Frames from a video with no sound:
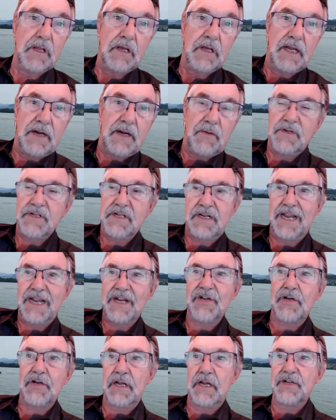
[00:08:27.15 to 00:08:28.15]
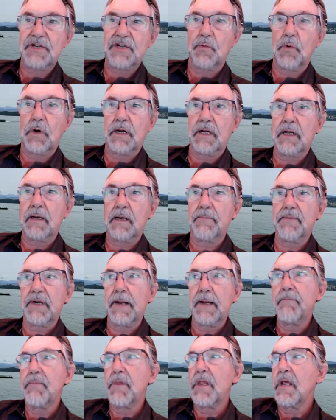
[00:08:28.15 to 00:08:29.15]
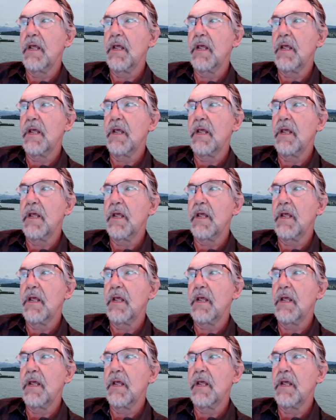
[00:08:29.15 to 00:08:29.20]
And it was a nationwide company.